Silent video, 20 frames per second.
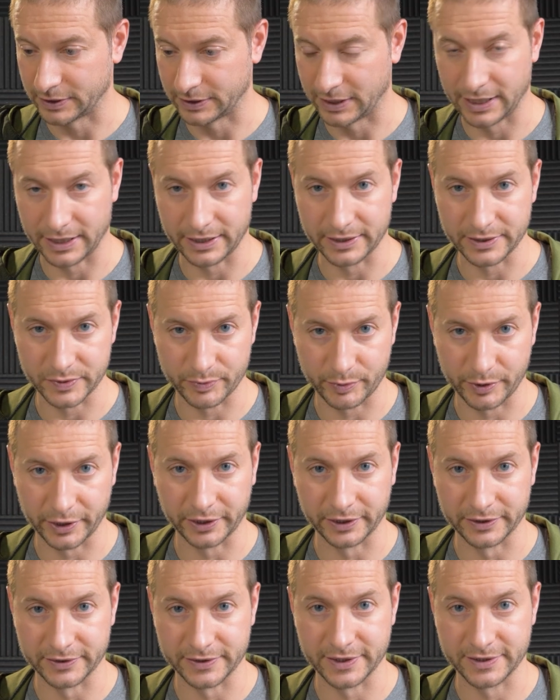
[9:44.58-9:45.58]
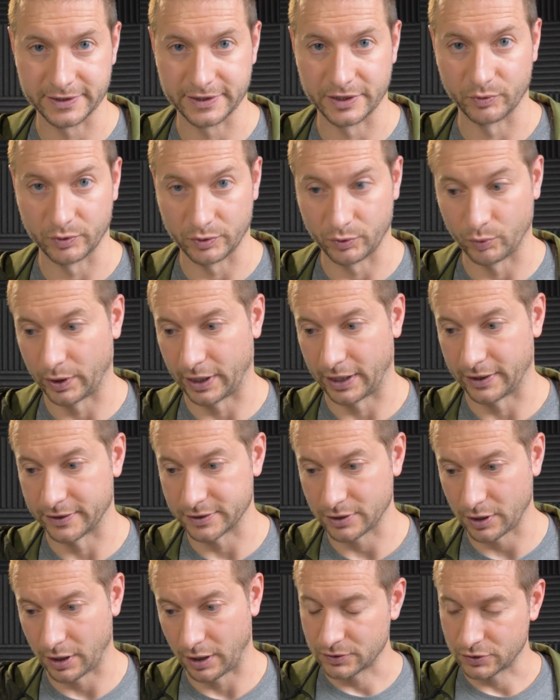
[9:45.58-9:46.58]
And that is pretty consistent with what I
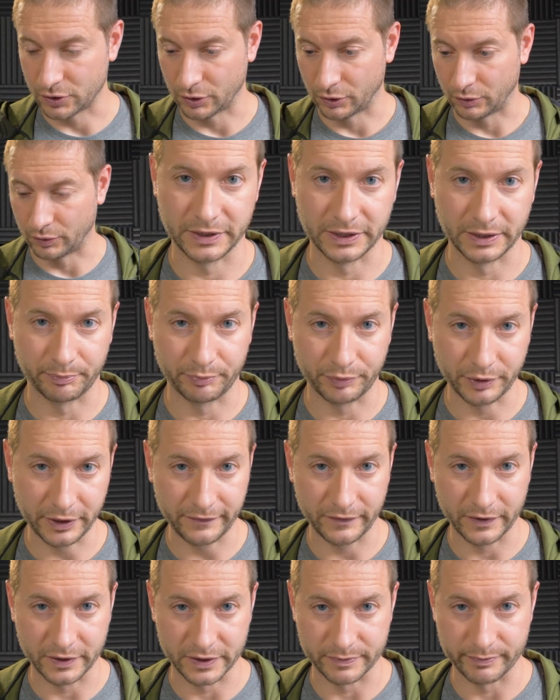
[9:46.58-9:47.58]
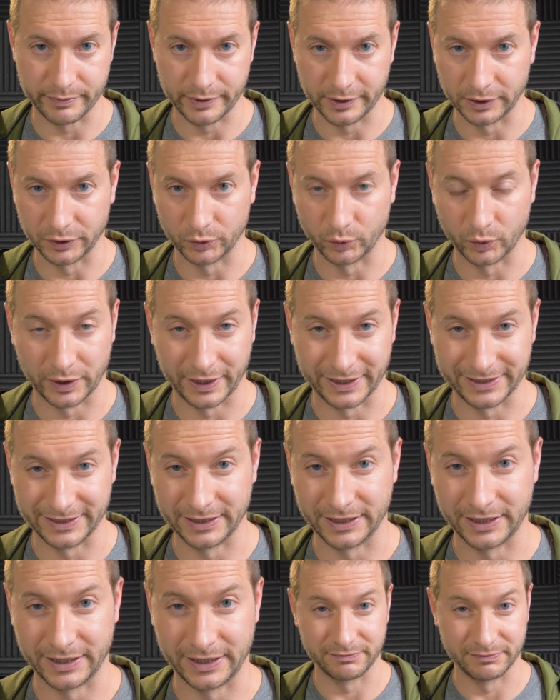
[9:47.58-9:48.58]
saw. So in the previous build where I
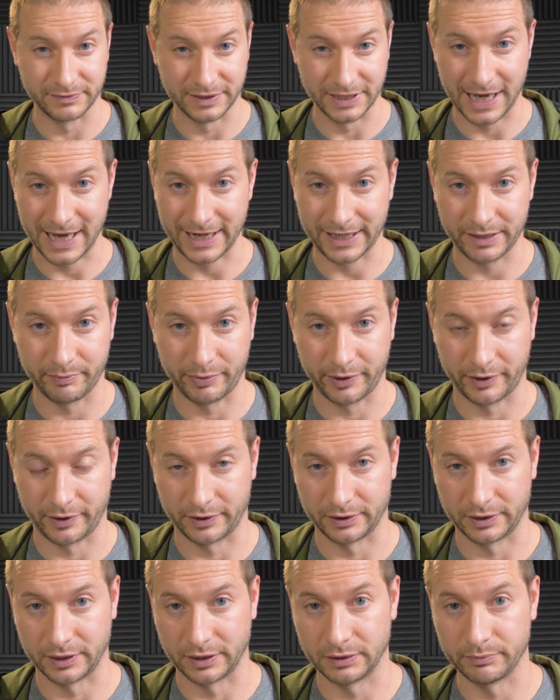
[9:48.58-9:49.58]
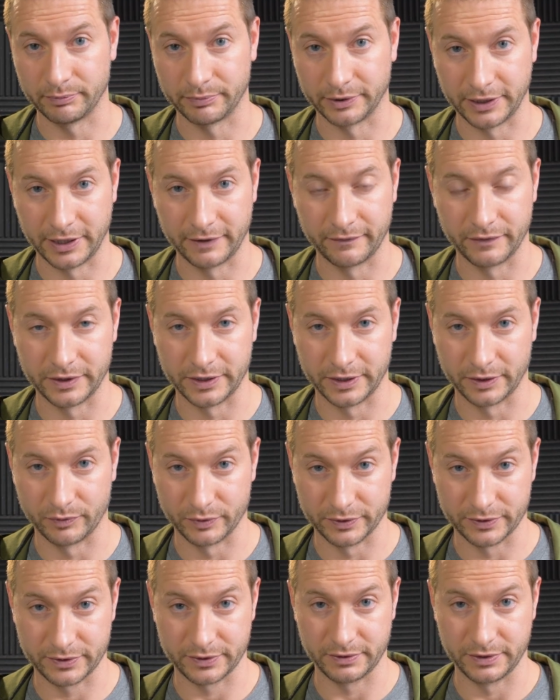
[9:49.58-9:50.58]
did it not in parallel, but everything
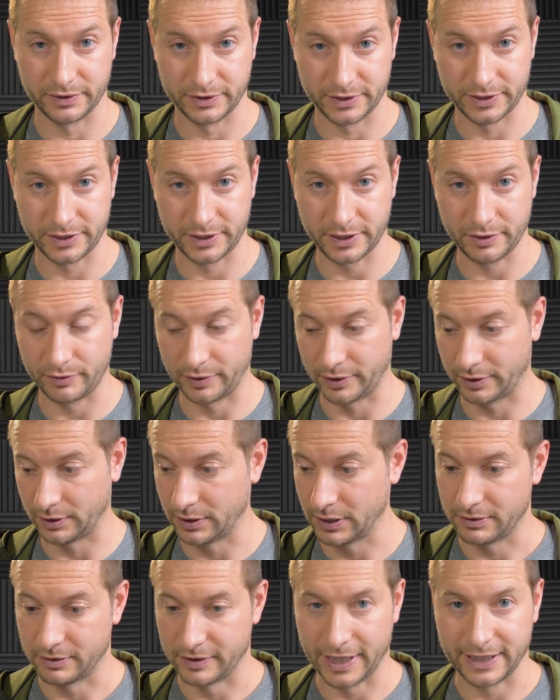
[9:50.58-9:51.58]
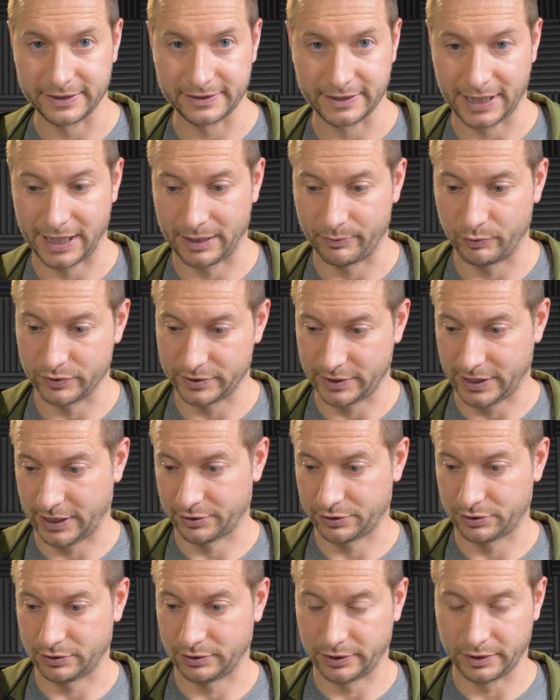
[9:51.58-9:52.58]
was in serial, that time was
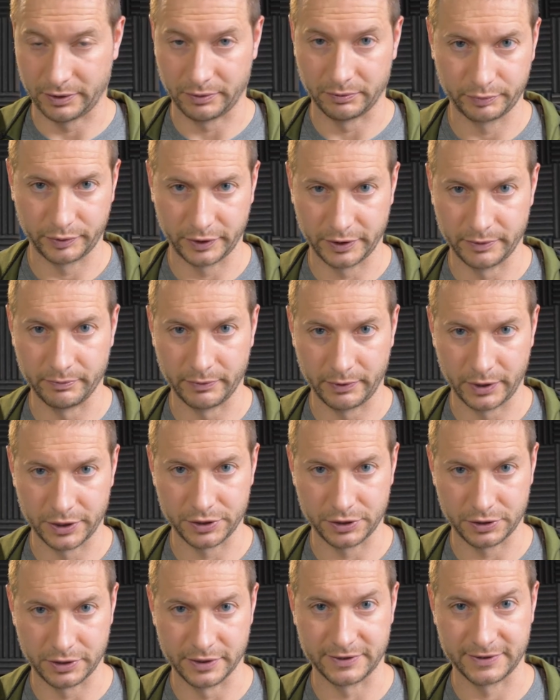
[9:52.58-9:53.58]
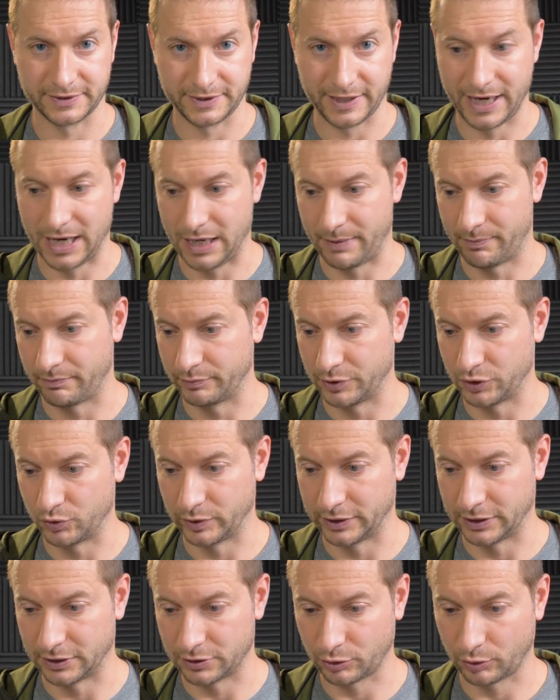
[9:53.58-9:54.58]
actually pretty much the same
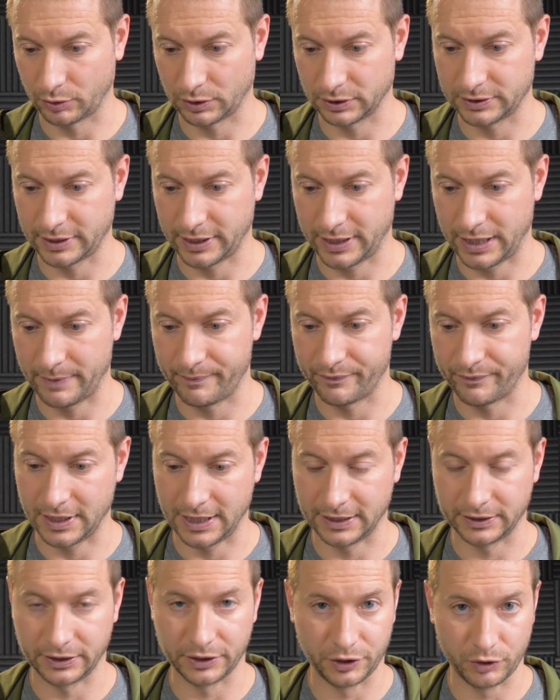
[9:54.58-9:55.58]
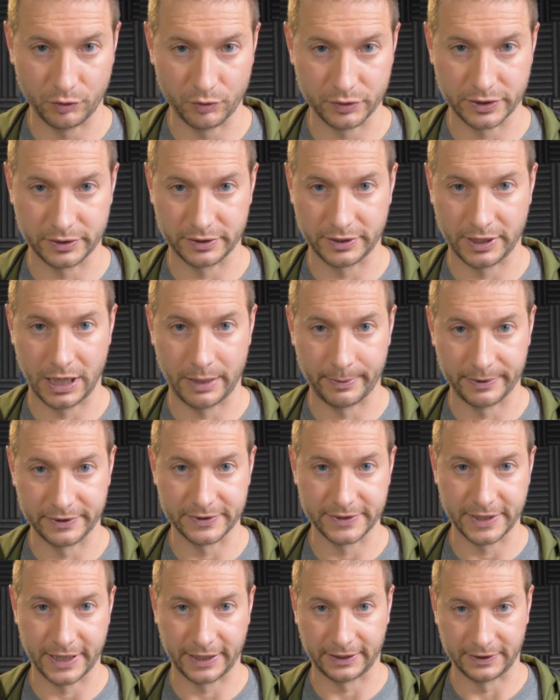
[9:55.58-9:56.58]
between the total time and the user time in
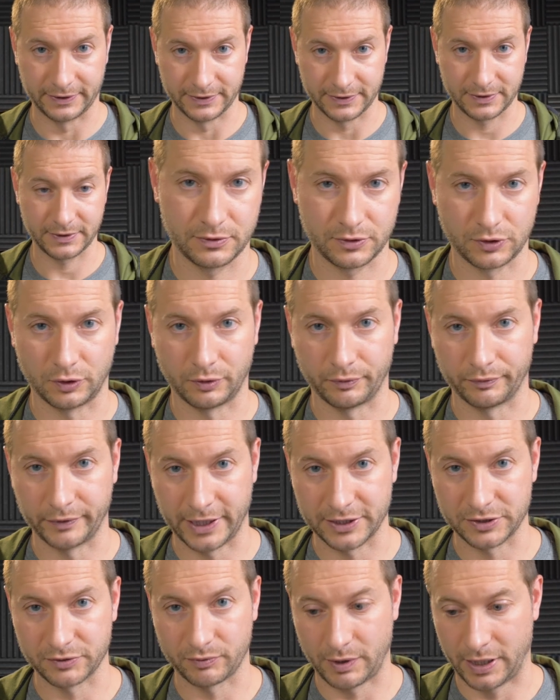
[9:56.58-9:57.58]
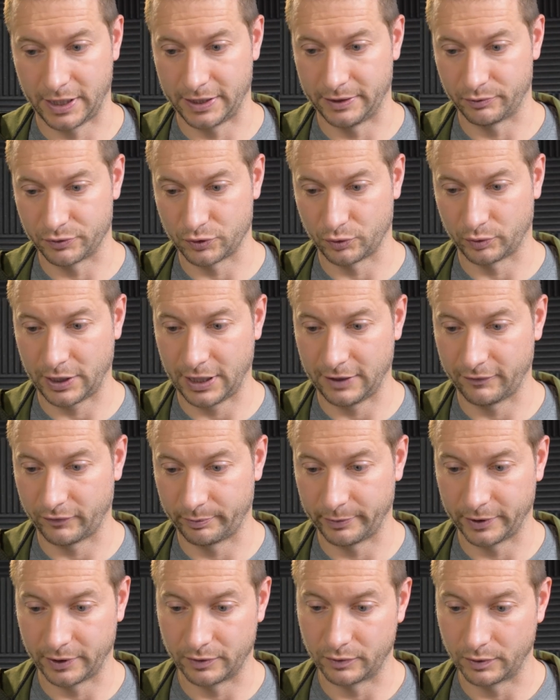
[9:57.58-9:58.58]
seconds. So that's why why it was okay for
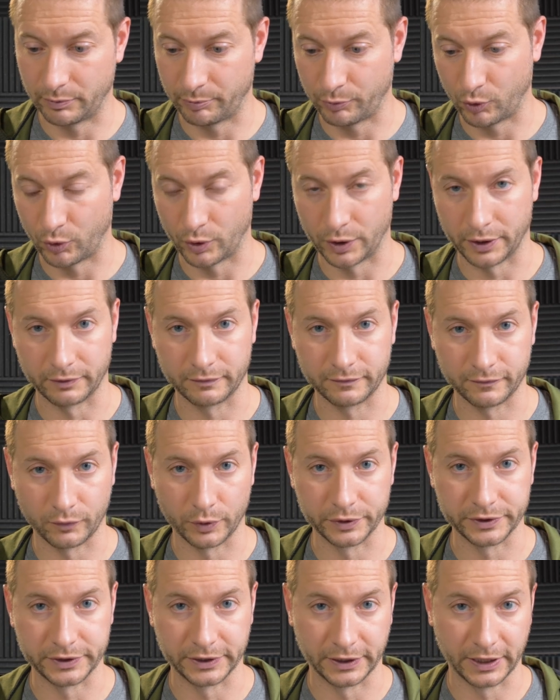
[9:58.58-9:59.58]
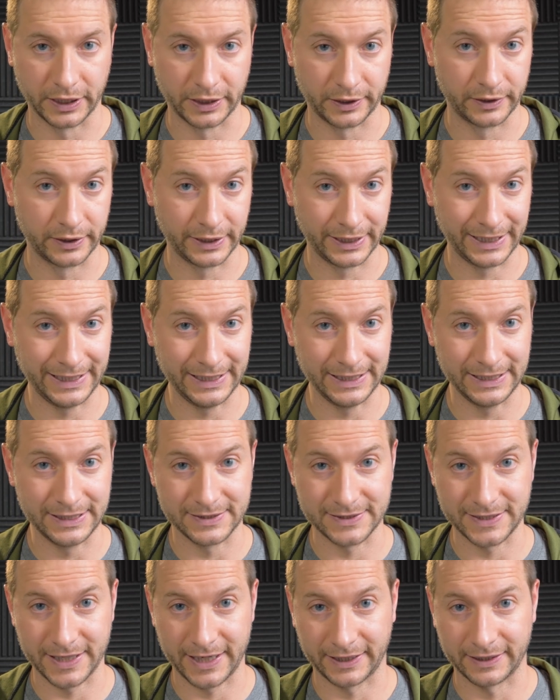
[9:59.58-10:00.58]
me to report 1480
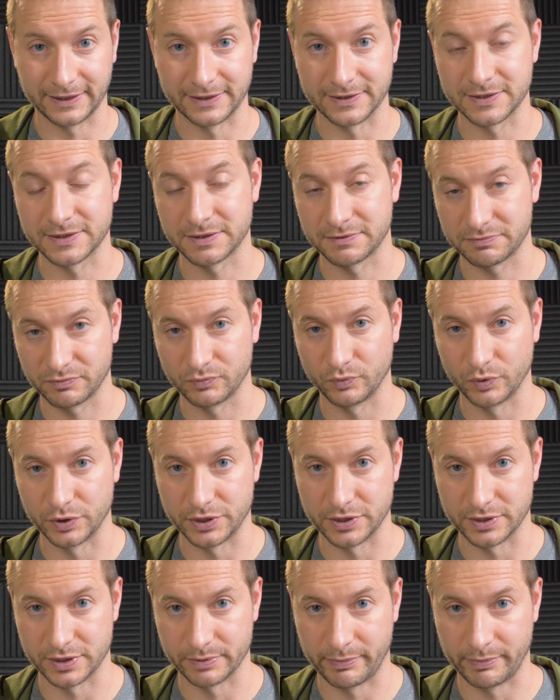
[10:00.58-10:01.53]
seconds, which is